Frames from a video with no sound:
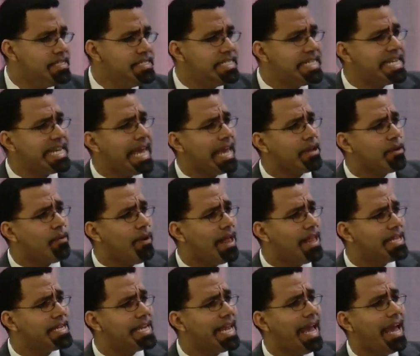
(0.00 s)
to get
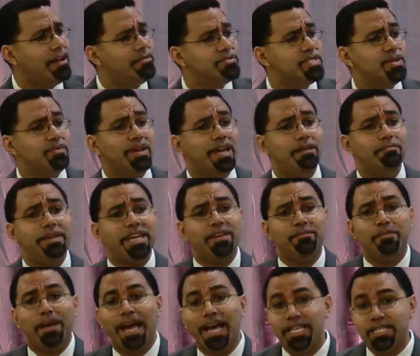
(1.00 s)
quality housing. We've got to make
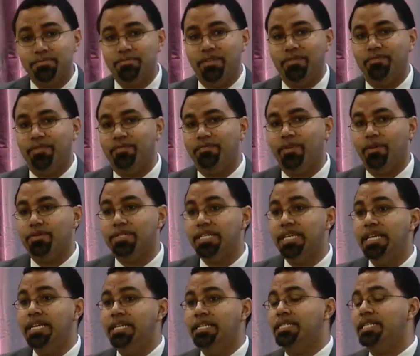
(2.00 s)
it possible for folks
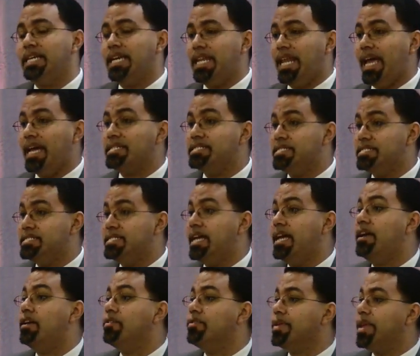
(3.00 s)
to get access to
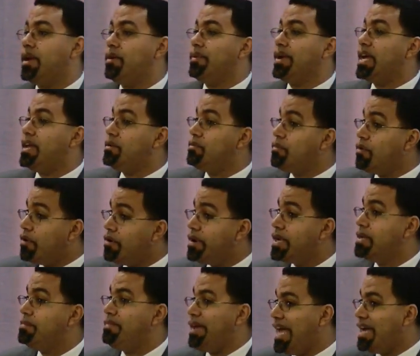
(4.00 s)
health care. We've got to
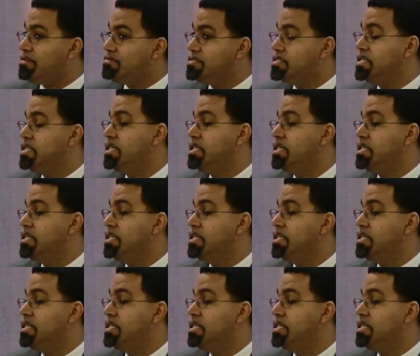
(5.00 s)
worry about